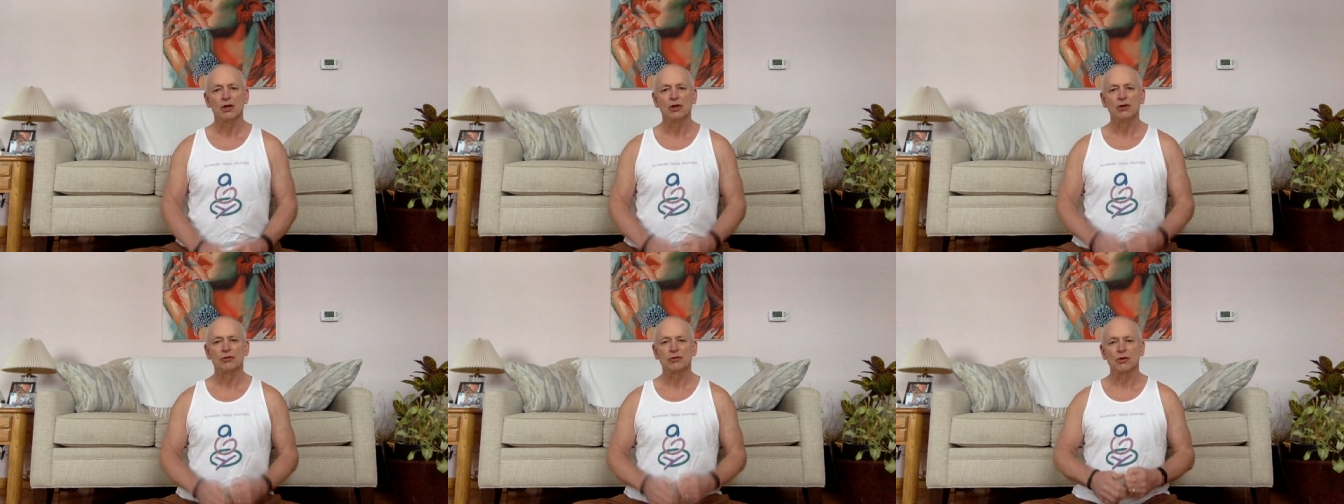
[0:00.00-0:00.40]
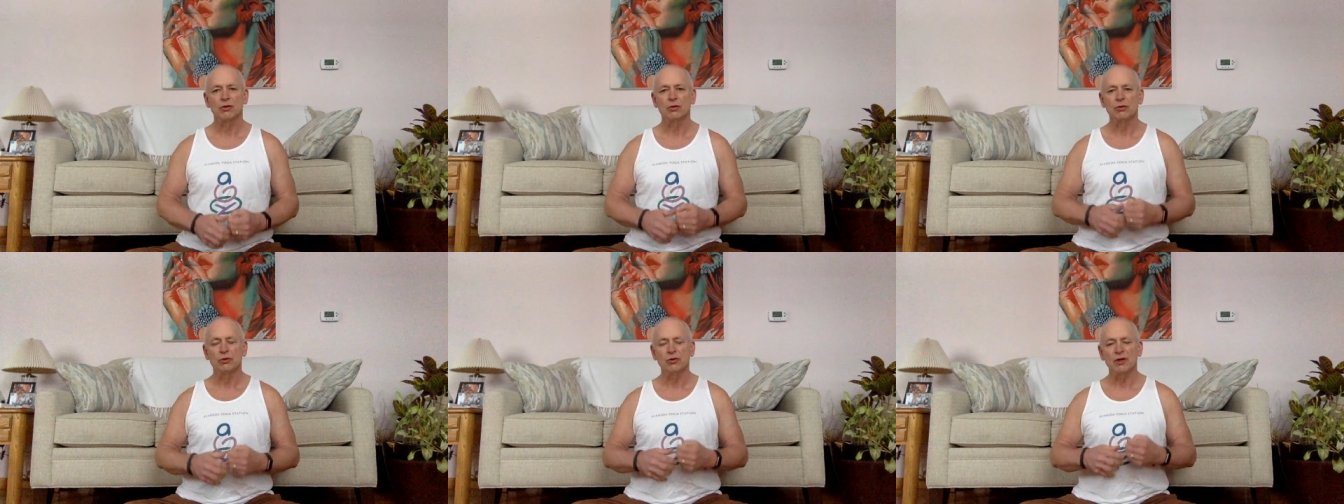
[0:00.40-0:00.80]

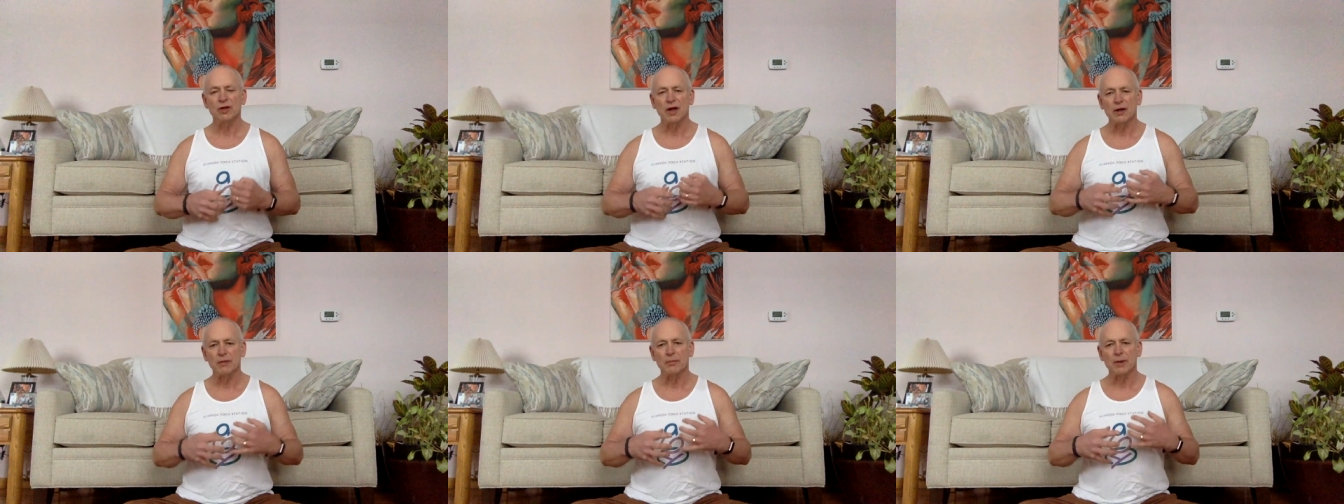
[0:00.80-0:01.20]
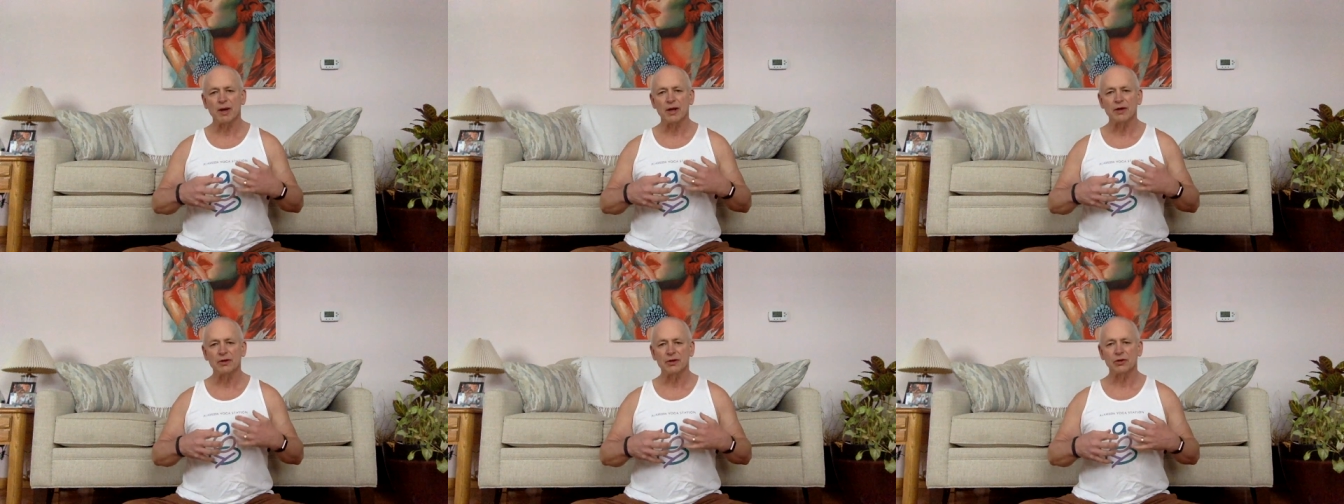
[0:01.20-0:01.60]
So Uddiyana
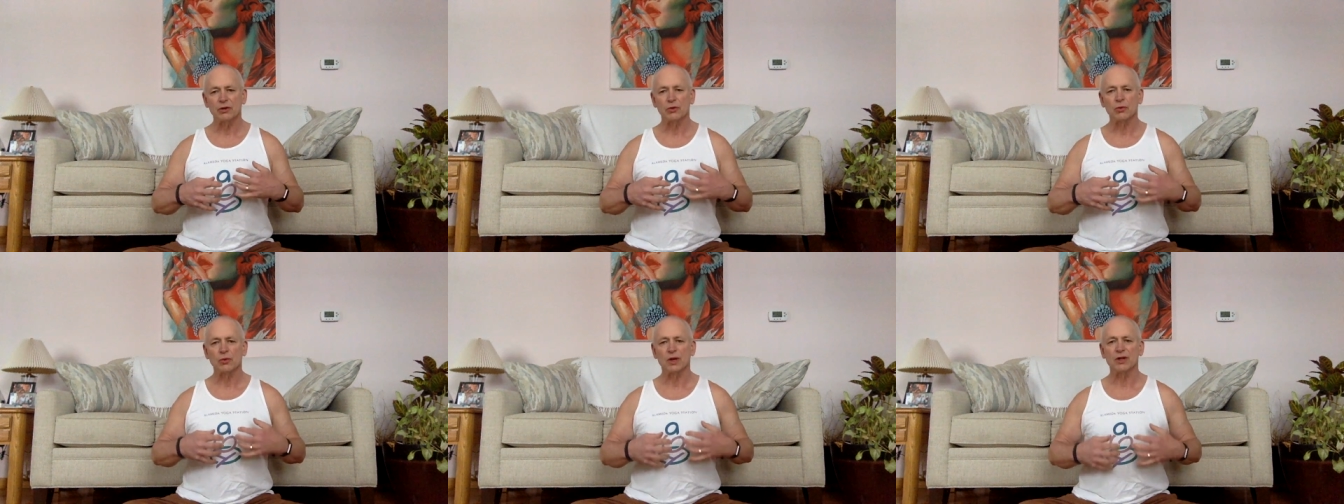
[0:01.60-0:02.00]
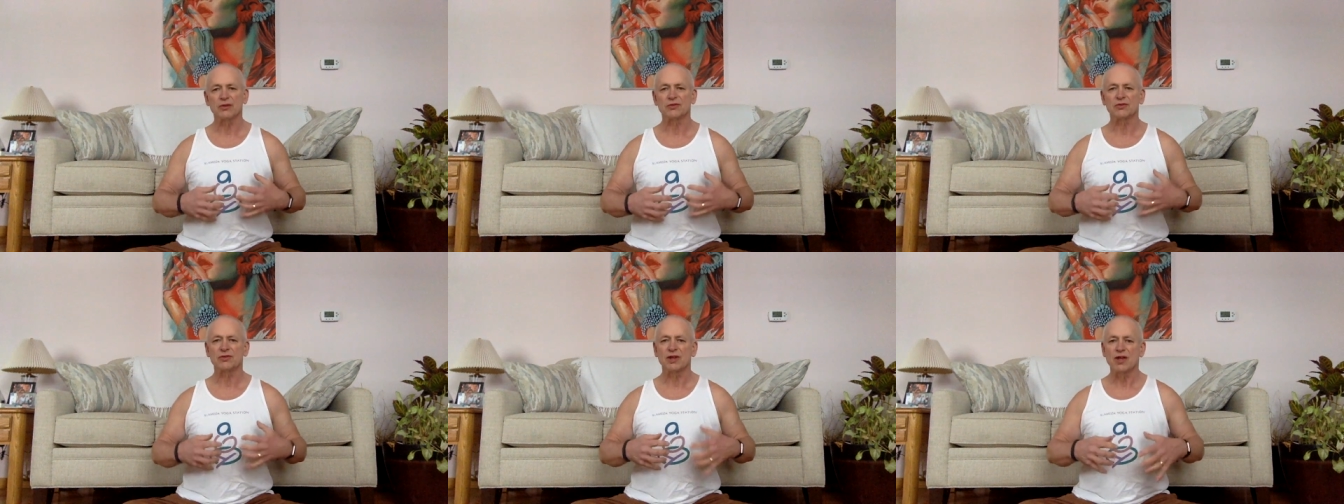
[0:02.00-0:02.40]
bandha
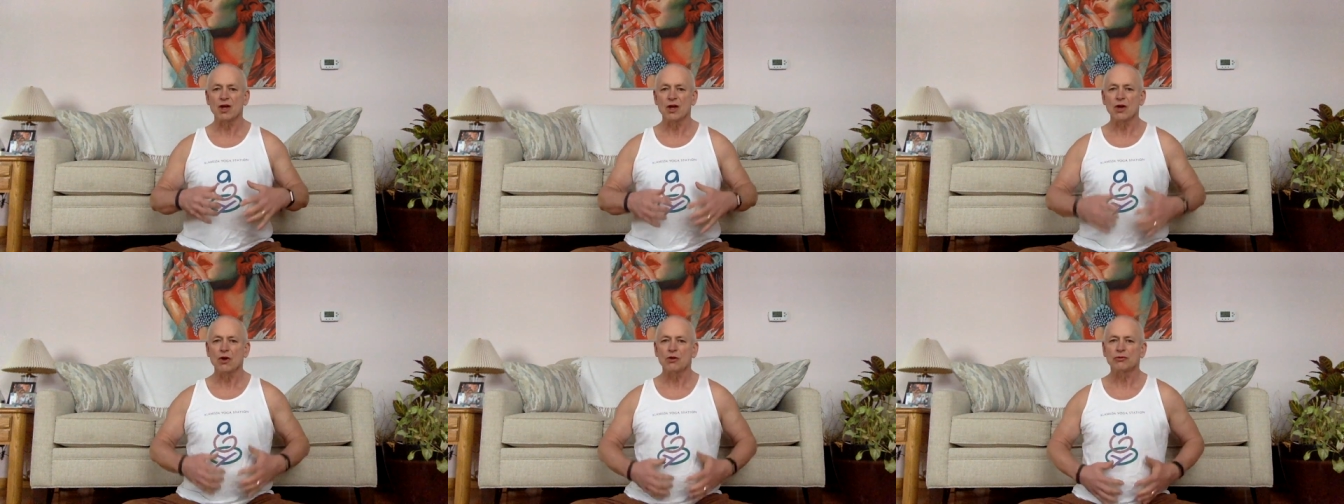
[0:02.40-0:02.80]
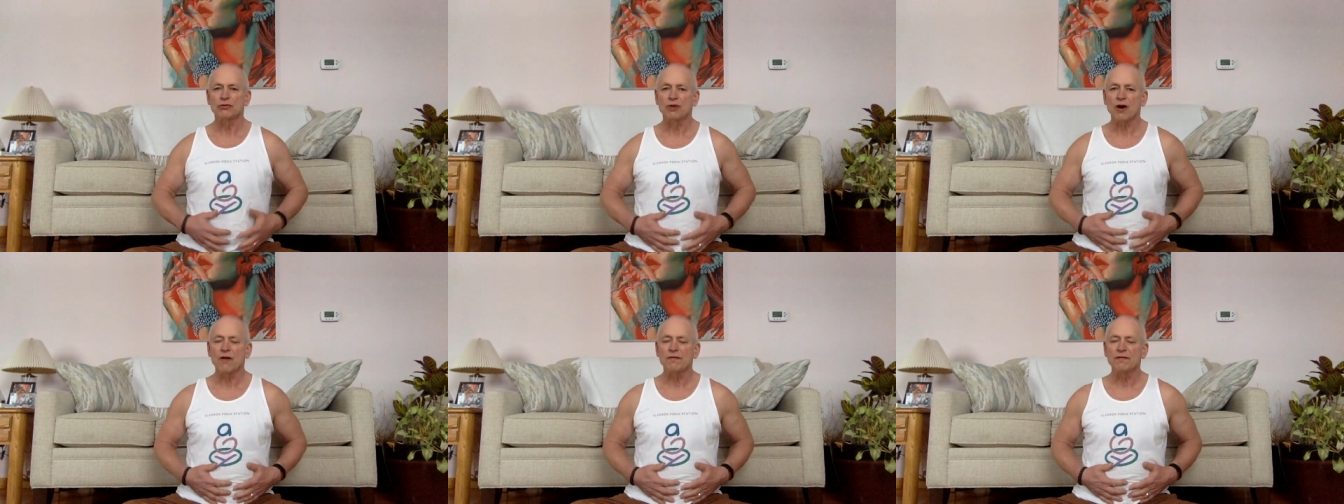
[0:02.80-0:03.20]
creates
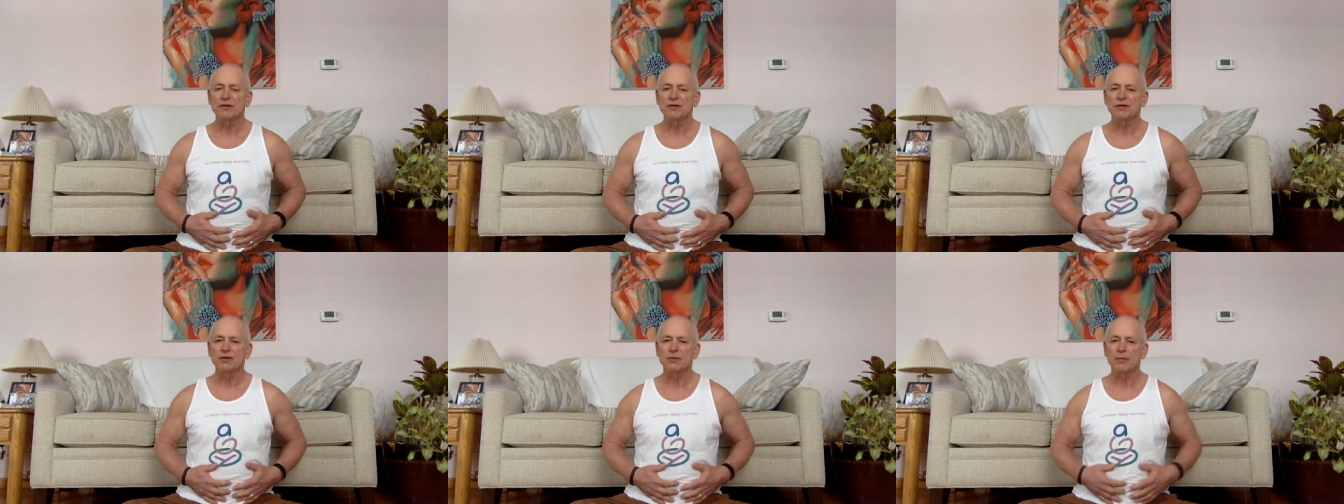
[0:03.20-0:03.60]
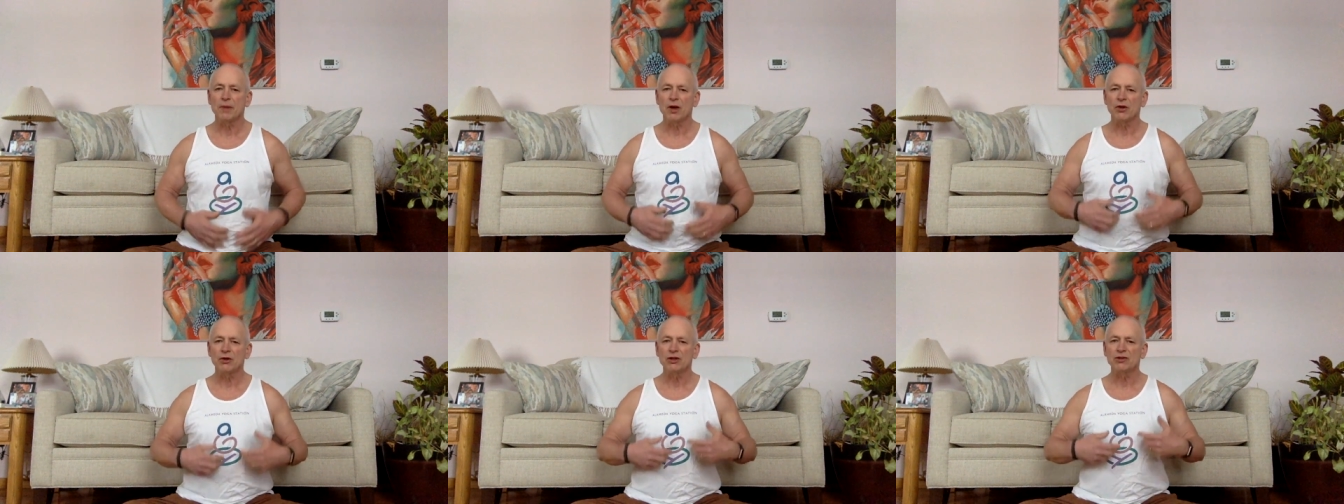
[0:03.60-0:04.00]
softness in the
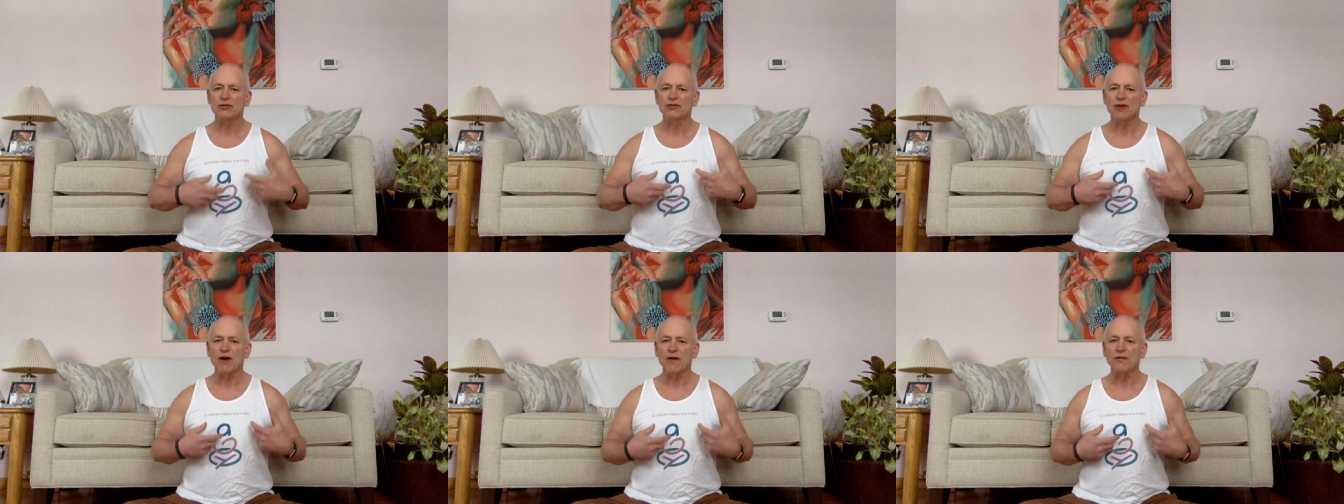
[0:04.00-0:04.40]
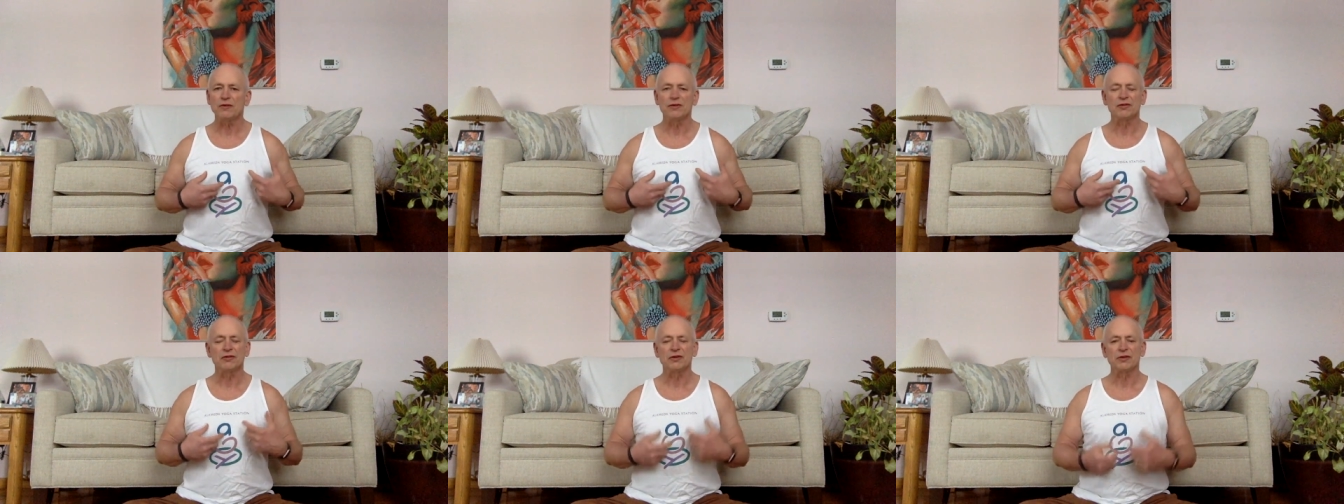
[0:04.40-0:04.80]
belly,
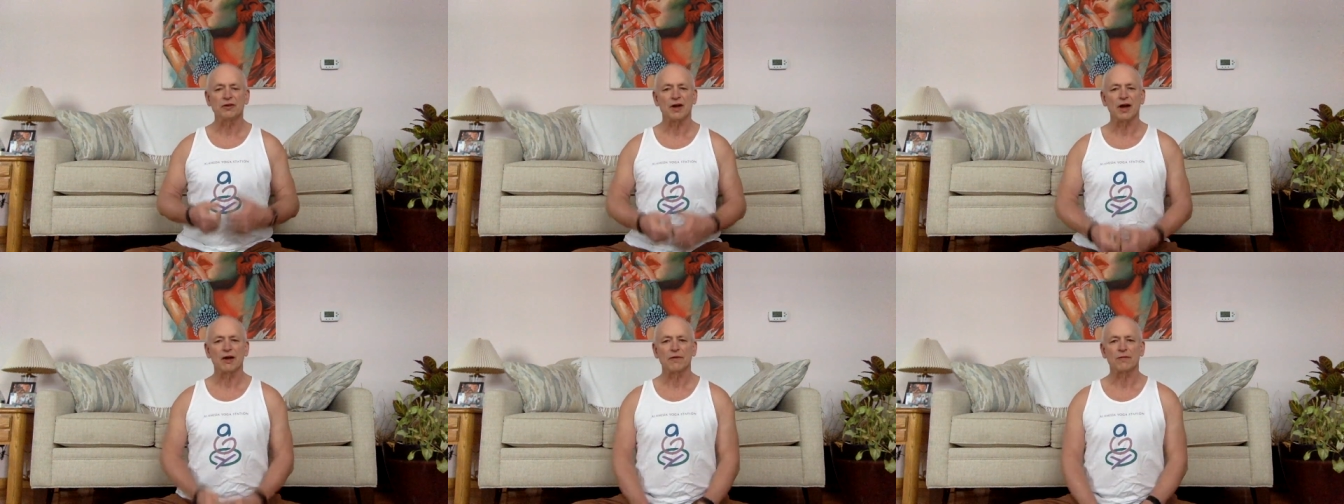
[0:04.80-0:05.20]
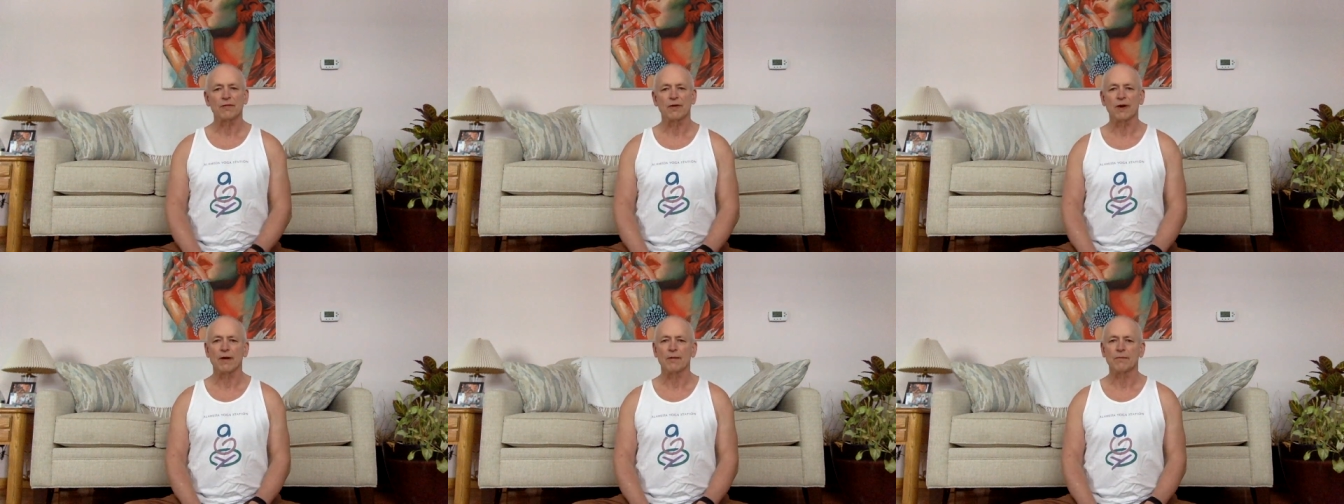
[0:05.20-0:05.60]
softness in the
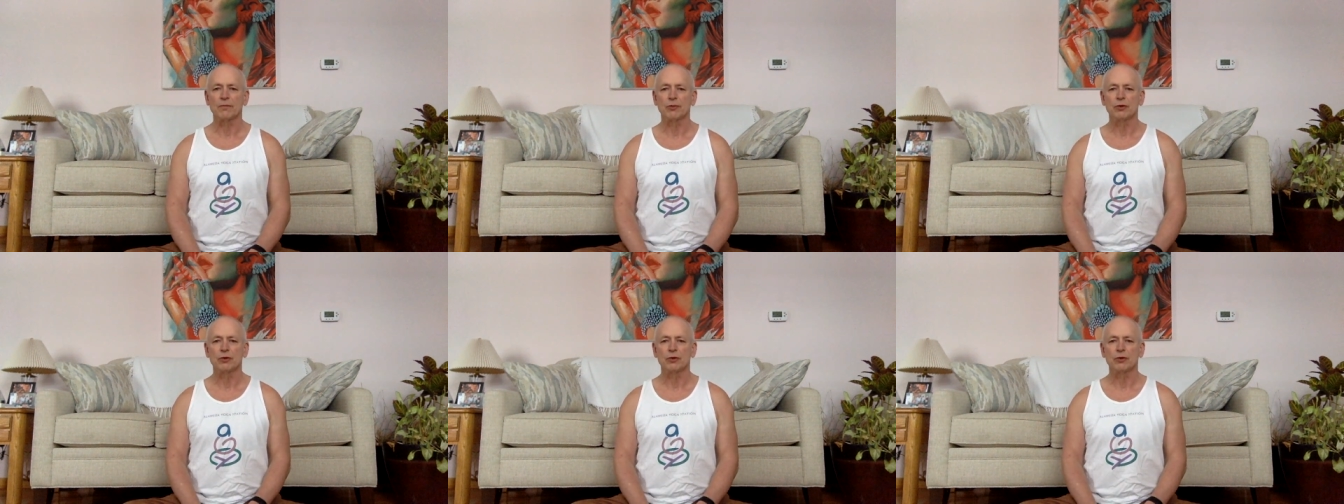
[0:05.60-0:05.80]
diaphragm.